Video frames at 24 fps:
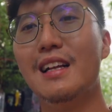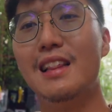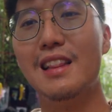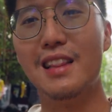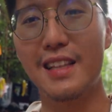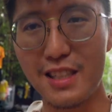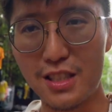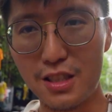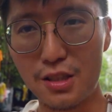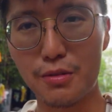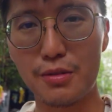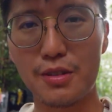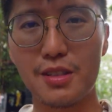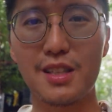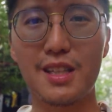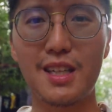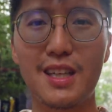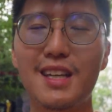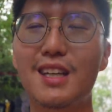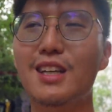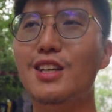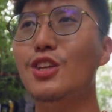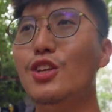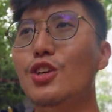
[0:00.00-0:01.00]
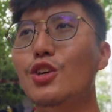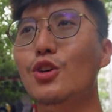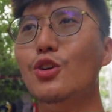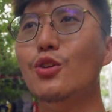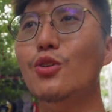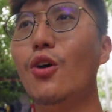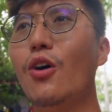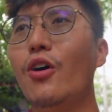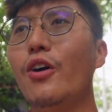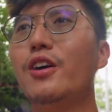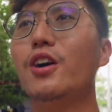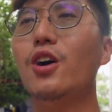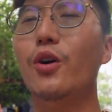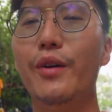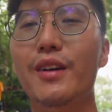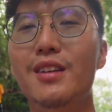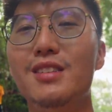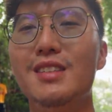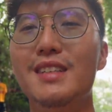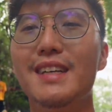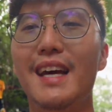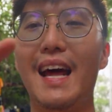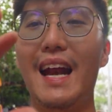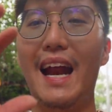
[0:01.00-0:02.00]
literally you are going
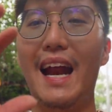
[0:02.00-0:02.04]
to get